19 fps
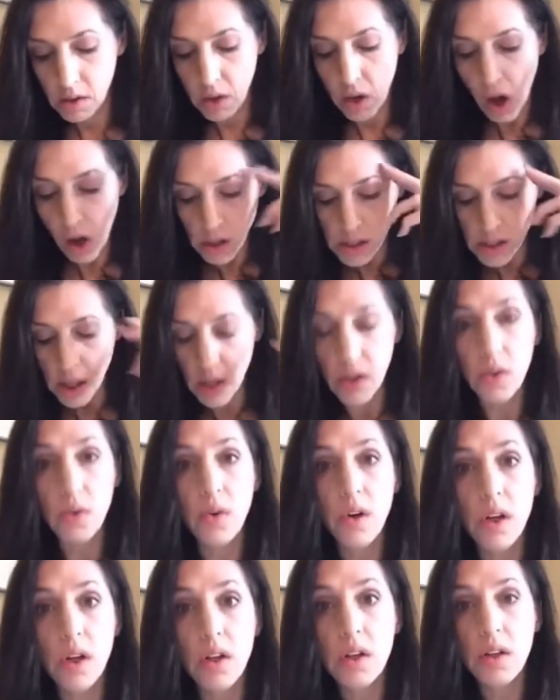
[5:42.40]
also,
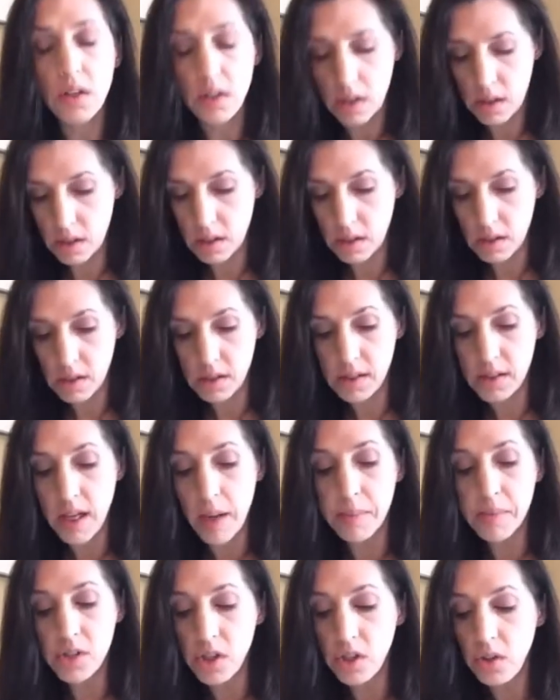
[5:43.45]

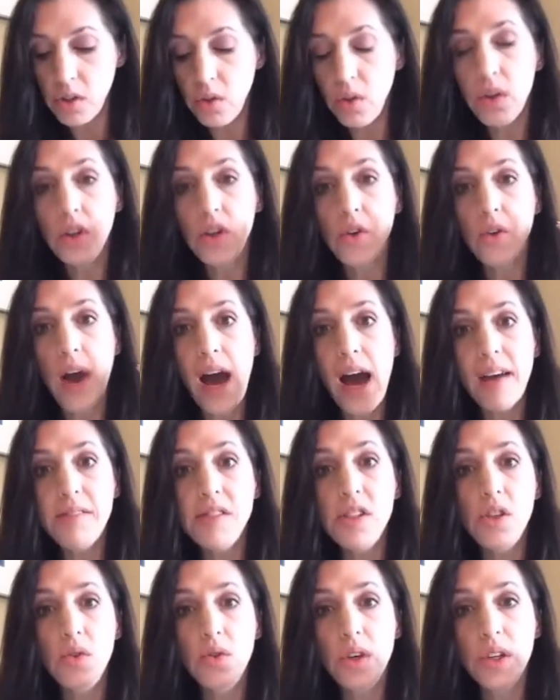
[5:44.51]
step two, you have
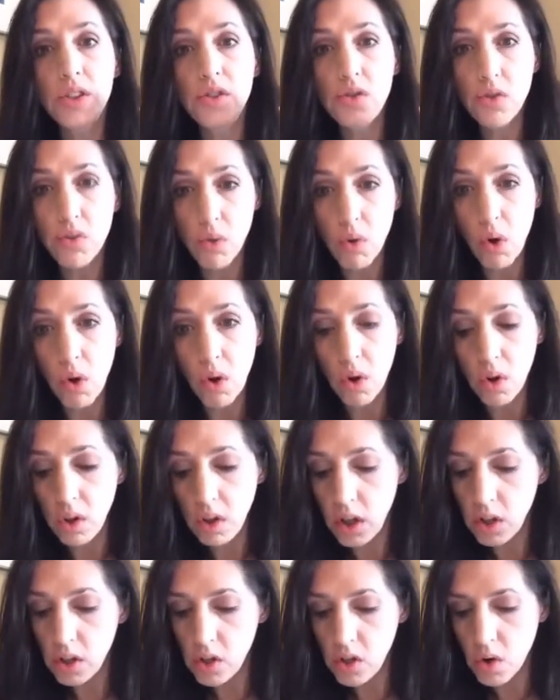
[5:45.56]
to control
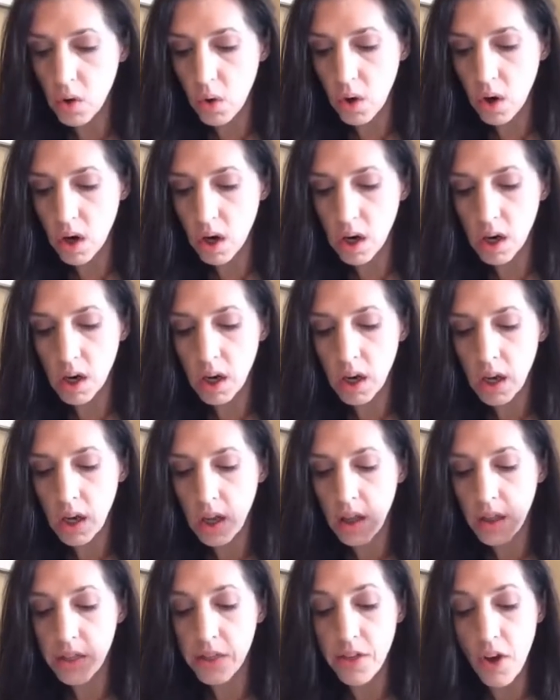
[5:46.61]
your
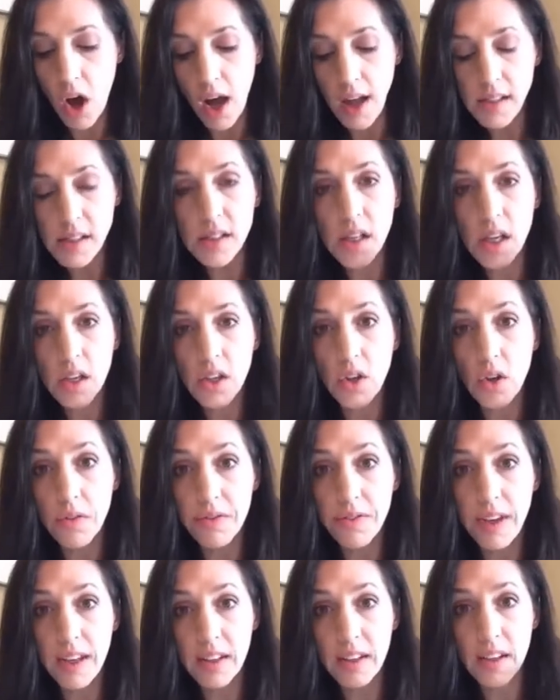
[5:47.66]
thoughts, your
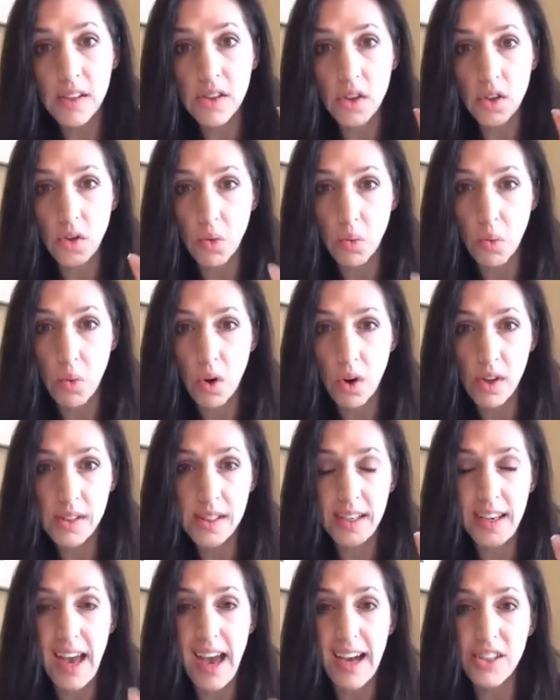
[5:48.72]
feelings, your words,
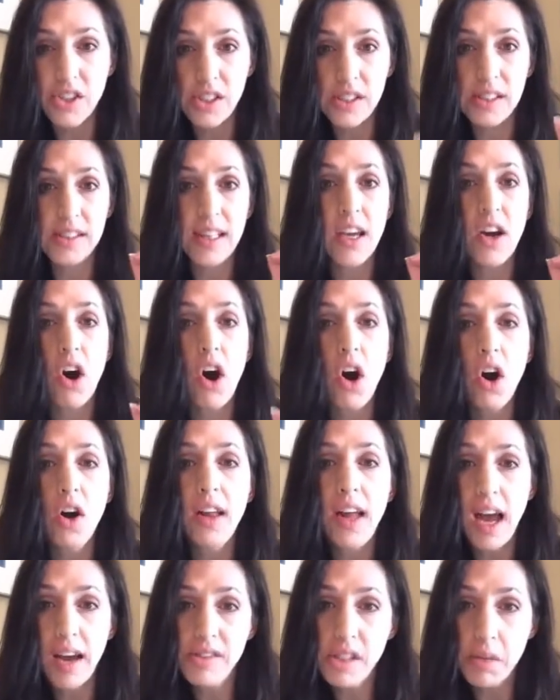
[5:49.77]
and actions. They all
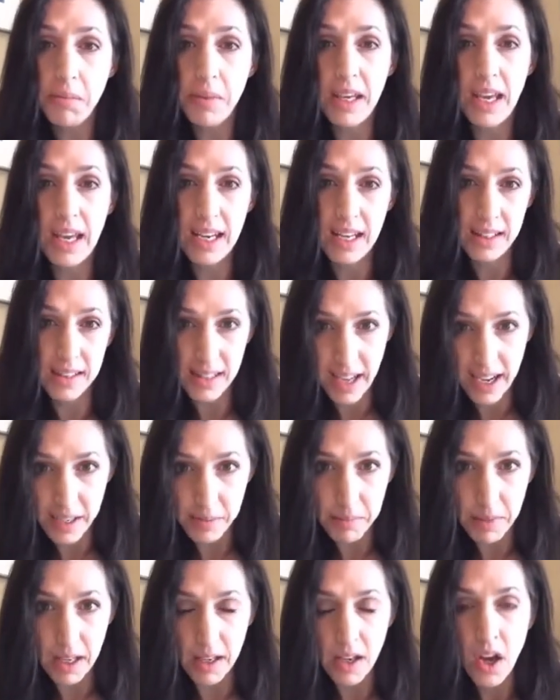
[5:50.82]
have to be in
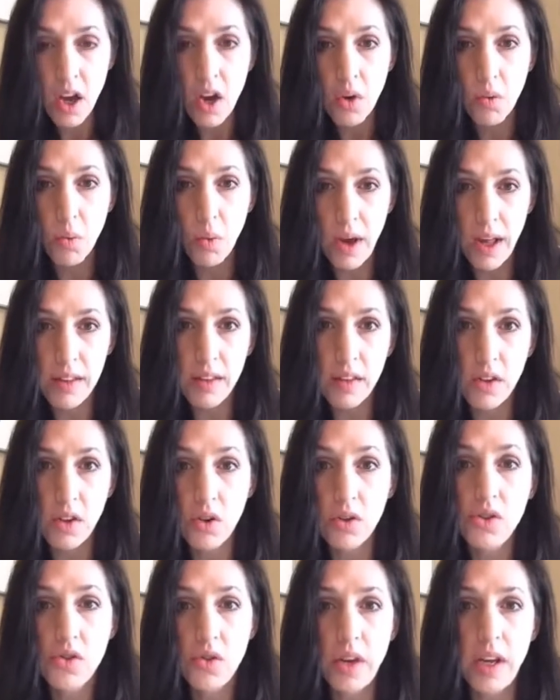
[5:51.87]
alignment with
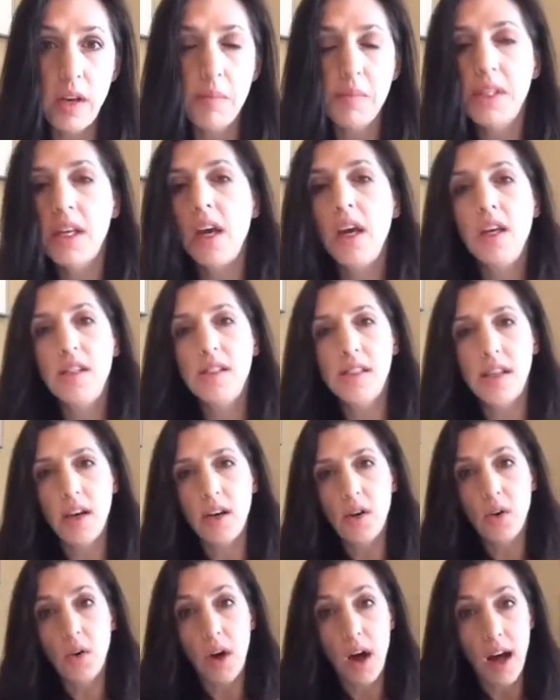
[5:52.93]
your dreams.
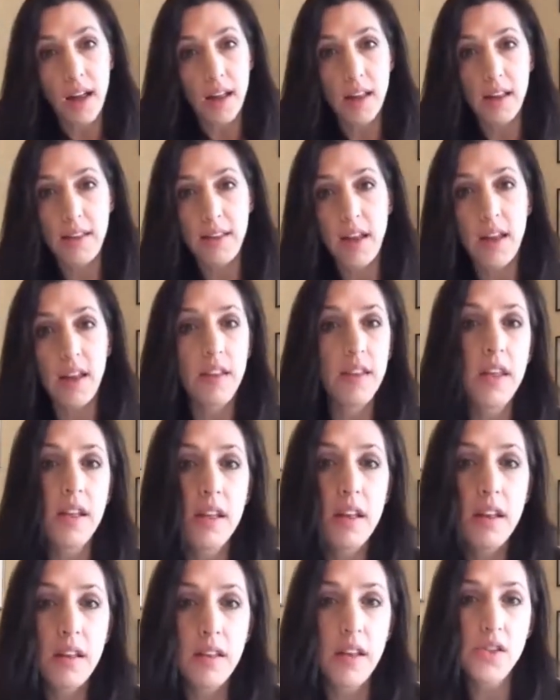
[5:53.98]
So uh, the, the,
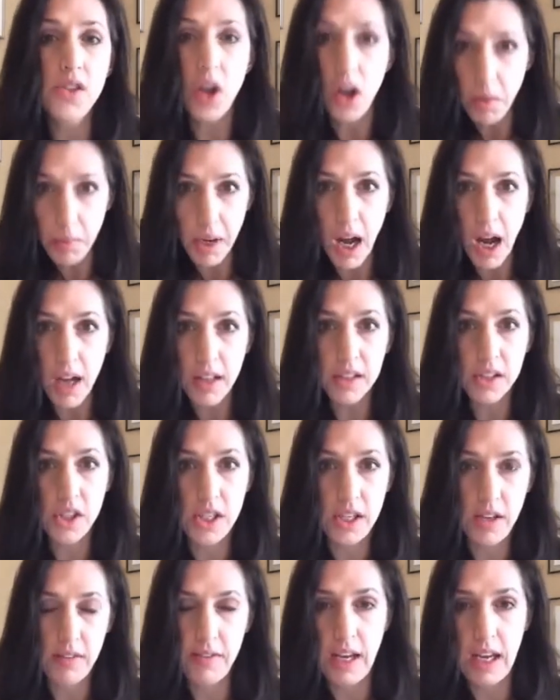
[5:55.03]
the
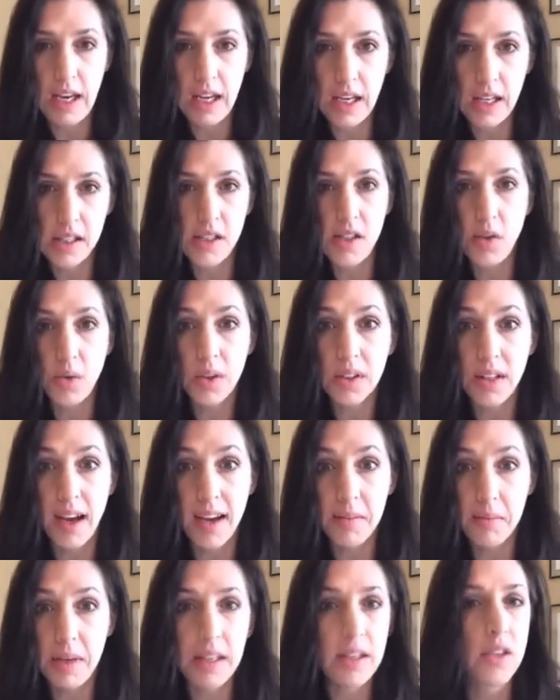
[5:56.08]
terminology of getting into
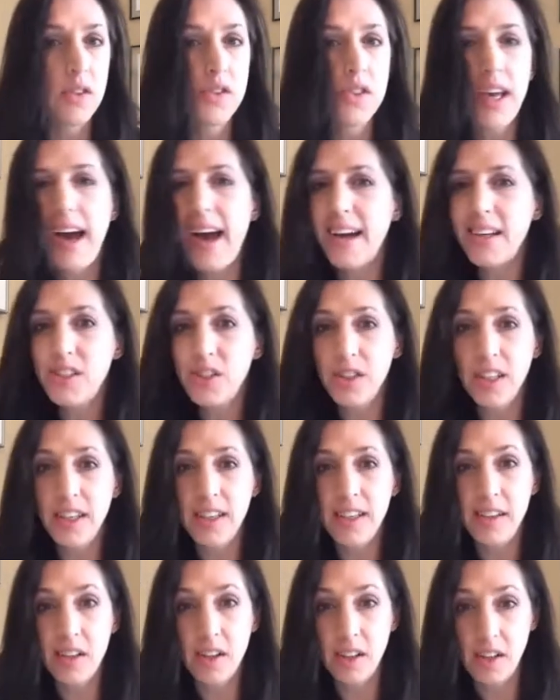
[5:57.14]
alignment used to
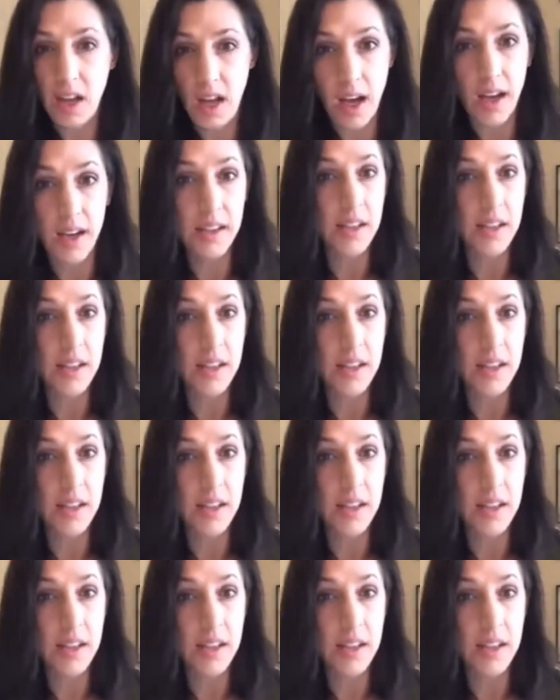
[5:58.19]
actually uh,